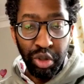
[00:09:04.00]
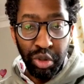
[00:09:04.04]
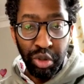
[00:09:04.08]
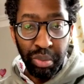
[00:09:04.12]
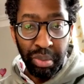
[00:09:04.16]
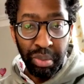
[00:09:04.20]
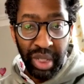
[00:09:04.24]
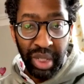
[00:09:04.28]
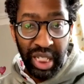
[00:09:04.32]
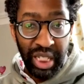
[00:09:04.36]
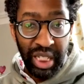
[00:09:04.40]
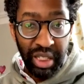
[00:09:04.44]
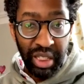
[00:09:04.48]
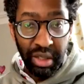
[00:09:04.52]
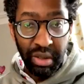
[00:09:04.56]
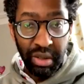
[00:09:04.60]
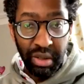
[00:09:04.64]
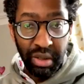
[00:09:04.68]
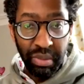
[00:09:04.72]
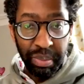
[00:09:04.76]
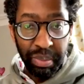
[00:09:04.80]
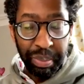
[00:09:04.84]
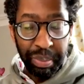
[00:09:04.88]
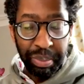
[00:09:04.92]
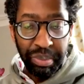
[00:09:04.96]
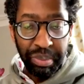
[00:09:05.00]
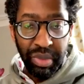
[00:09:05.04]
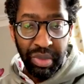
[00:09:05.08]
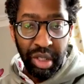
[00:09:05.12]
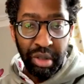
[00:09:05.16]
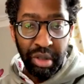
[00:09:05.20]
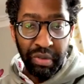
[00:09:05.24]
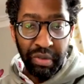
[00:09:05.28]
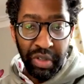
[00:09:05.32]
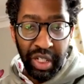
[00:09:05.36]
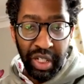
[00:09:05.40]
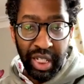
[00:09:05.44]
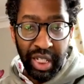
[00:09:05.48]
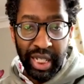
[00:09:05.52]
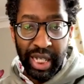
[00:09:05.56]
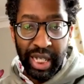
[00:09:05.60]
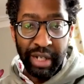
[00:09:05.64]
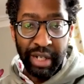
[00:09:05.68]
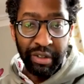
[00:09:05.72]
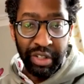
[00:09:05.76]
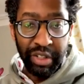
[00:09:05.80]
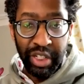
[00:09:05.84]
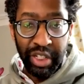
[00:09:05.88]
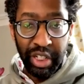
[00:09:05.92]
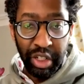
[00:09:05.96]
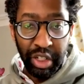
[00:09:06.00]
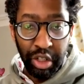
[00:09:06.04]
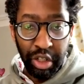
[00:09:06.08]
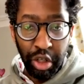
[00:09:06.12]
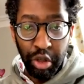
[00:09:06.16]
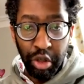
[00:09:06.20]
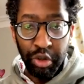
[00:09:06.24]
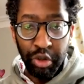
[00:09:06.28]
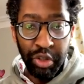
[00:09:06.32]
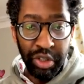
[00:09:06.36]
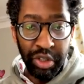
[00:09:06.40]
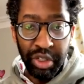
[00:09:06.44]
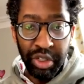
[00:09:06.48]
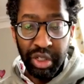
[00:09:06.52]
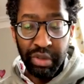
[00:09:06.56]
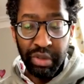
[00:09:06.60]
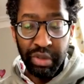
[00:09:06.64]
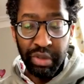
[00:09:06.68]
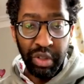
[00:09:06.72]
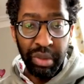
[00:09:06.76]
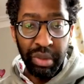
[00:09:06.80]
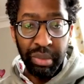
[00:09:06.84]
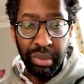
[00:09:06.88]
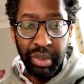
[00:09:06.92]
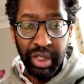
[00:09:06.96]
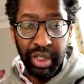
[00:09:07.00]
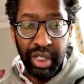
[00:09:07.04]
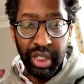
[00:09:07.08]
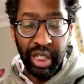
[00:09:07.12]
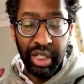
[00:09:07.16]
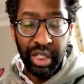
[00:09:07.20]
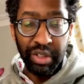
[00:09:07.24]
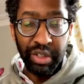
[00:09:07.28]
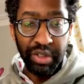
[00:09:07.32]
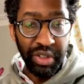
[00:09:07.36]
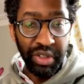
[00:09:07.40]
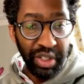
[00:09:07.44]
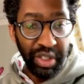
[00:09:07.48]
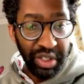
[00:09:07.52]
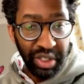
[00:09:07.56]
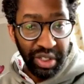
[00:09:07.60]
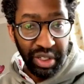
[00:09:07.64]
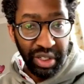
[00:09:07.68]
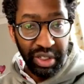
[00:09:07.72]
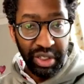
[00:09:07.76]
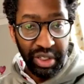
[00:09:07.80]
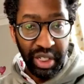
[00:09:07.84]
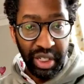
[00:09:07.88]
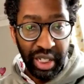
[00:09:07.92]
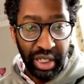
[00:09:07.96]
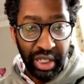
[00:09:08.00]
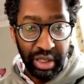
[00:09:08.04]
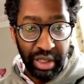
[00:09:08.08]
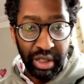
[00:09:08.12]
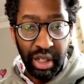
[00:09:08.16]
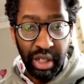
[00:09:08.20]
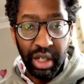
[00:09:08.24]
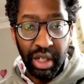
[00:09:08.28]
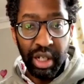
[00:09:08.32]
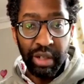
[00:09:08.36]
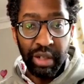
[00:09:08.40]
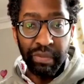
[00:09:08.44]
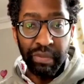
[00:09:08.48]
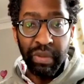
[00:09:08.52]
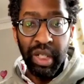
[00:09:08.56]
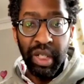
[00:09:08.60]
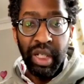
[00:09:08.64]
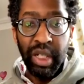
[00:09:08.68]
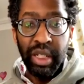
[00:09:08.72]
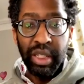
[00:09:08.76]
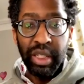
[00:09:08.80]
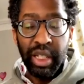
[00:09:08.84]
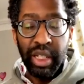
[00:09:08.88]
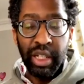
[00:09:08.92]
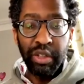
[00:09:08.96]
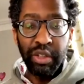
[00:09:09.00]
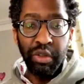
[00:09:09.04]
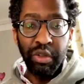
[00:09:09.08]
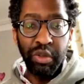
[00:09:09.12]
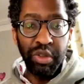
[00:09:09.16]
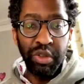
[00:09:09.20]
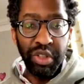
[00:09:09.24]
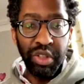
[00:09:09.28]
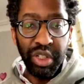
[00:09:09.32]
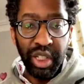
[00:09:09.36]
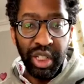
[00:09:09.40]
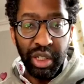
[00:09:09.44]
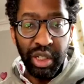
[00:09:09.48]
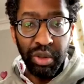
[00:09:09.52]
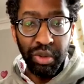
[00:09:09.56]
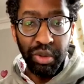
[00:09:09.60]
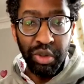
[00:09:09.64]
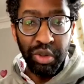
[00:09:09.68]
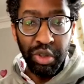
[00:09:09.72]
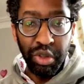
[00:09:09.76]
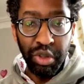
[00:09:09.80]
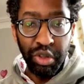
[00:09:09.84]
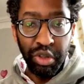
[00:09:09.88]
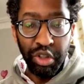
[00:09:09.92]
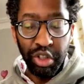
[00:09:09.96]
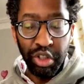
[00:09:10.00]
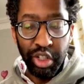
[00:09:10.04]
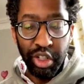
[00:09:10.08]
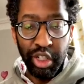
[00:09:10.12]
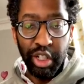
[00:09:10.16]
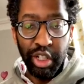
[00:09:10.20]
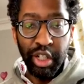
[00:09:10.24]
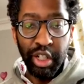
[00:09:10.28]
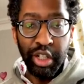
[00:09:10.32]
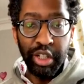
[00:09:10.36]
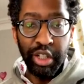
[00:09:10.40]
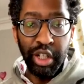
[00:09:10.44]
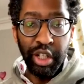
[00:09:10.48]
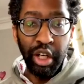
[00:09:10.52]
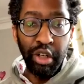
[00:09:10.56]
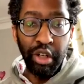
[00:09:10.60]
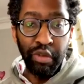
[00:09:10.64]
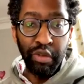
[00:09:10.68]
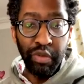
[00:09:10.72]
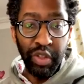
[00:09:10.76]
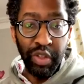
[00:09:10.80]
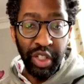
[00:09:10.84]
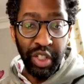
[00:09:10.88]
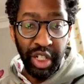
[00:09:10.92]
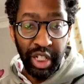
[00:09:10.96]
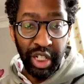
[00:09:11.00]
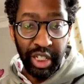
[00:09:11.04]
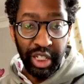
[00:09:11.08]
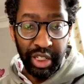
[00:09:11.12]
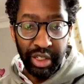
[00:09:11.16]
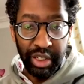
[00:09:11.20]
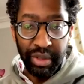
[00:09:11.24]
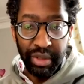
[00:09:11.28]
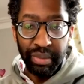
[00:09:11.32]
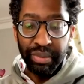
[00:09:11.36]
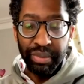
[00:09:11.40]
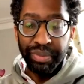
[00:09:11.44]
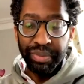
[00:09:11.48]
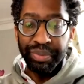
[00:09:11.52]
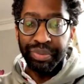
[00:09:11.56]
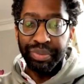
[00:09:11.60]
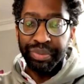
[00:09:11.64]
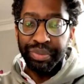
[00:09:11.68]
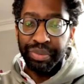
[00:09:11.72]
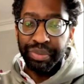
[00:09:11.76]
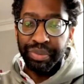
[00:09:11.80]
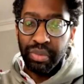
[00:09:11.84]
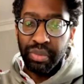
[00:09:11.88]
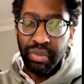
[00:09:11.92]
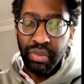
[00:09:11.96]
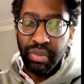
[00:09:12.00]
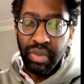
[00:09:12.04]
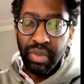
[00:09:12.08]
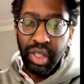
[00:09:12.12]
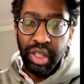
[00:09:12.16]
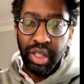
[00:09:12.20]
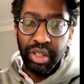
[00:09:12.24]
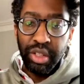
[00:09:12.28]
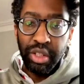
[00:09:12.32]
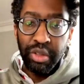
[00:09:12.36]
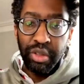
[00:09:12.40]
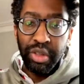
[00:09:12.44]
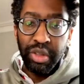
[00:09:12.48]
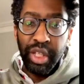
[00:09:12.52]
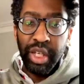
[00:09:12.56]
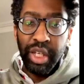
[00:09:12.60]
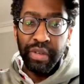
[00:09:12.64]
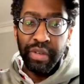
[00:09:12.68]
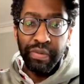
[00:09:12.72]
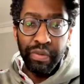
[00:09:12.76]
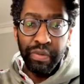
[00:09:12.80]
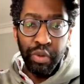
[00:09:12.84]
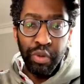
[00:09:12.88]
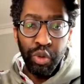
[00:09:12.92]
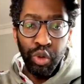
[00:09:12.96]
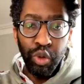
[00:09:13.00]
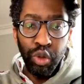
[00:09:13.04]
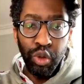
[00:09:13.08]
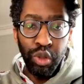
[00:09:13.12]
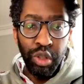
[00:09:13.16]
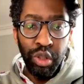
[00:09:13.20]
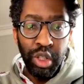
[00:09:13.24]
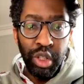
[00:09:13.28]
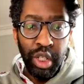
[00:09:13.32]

mean, with a clarity and cogency of communication. These things take time. They are not skills you can just learn overnight. So therefore,